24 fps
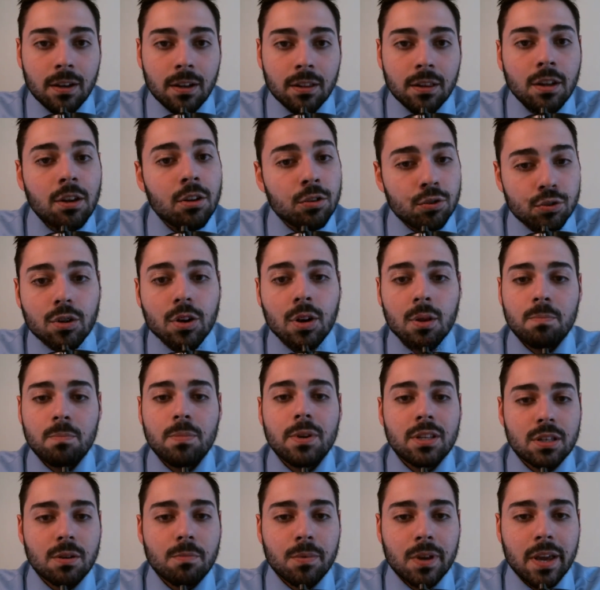There's going to be
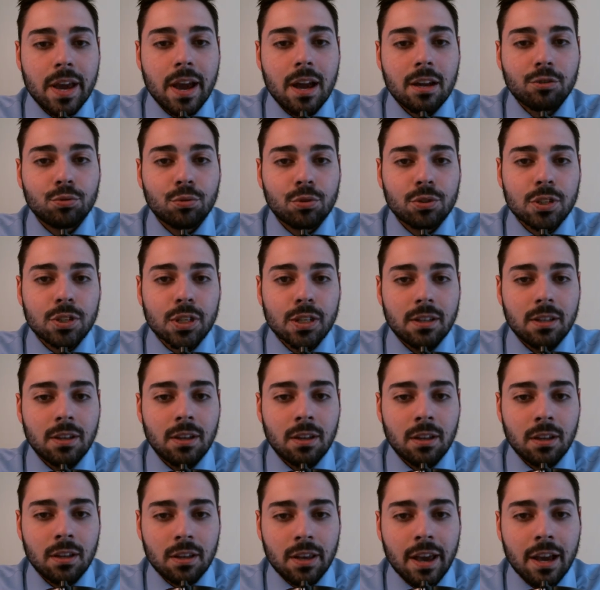some
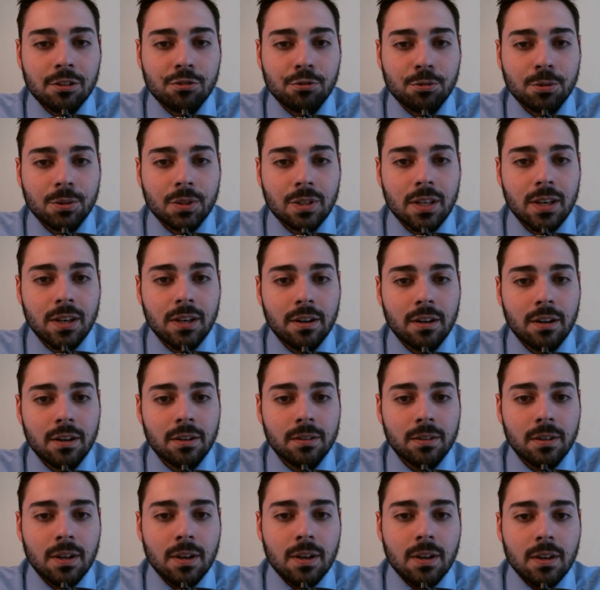casualty here.
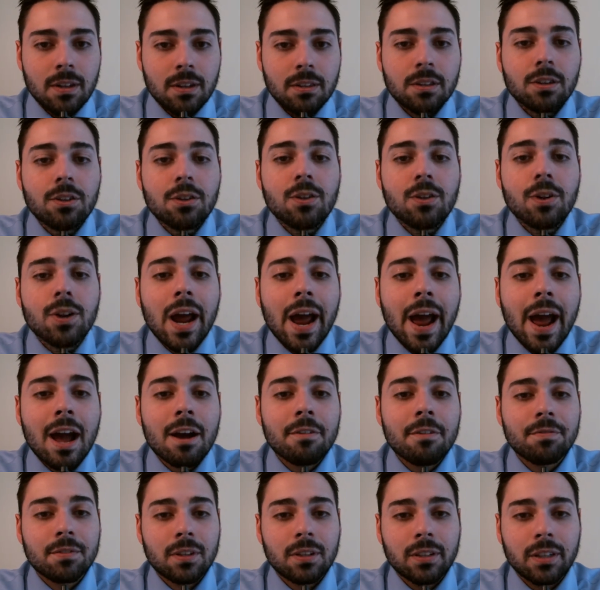They're going to
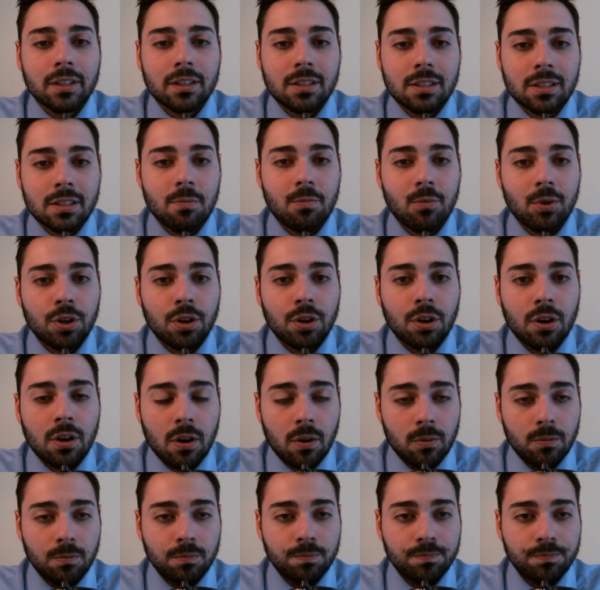have to let someone
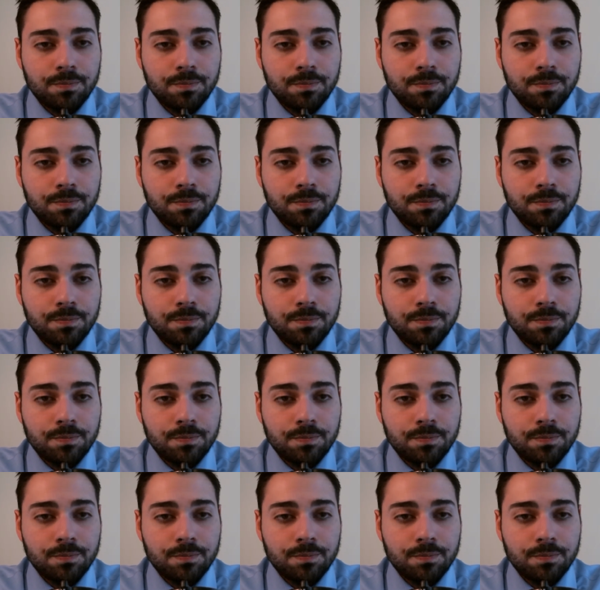go.